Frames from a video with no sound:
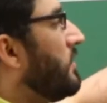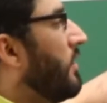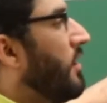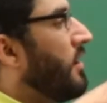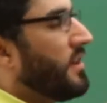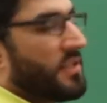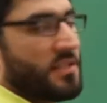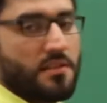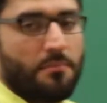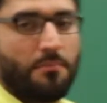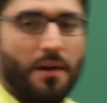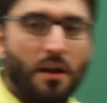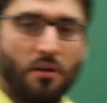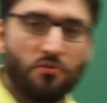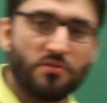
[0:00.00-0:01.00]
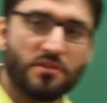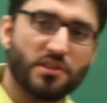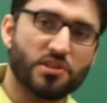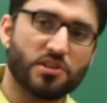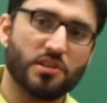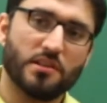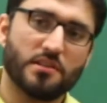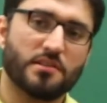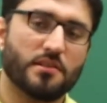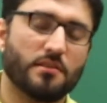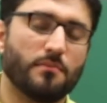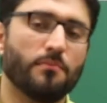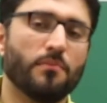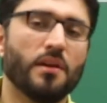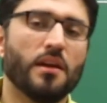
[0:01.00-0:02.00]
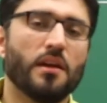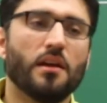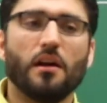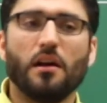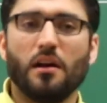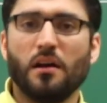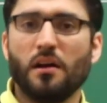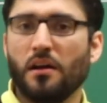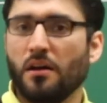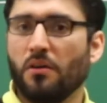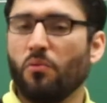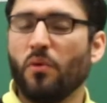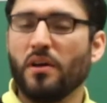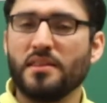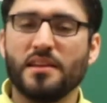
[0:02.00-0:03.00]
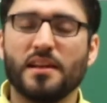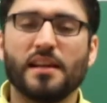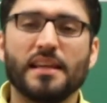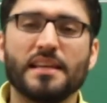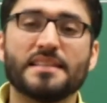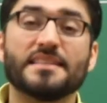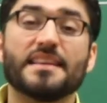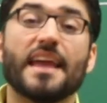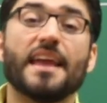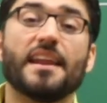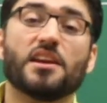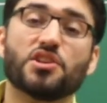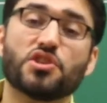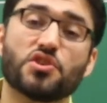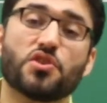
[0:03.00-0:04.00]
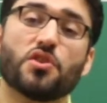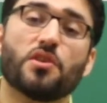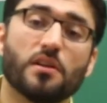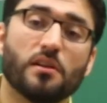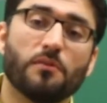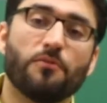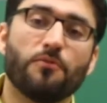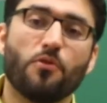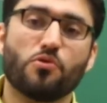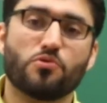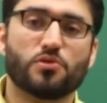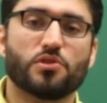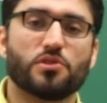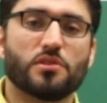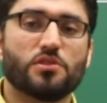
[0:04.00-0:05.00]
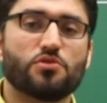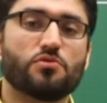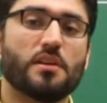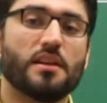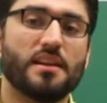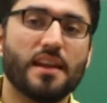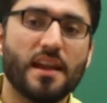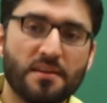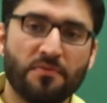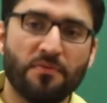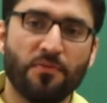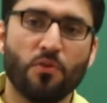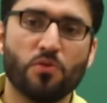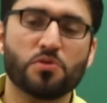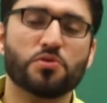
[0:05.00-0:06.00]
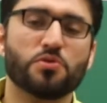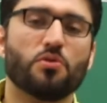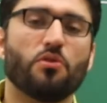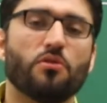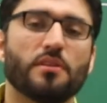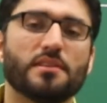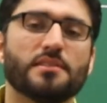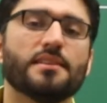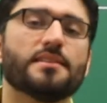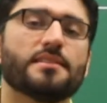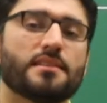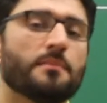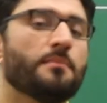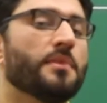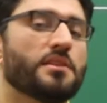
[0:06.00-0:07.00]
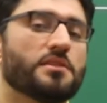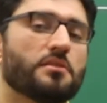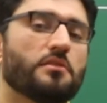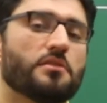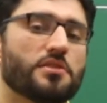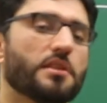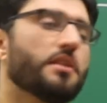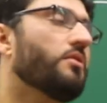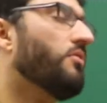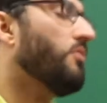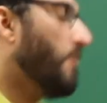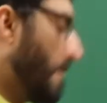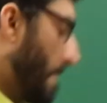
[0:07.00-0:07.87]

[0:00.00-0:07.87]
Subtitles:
law is about the system when there is an external force, so the net force on a system is not zero.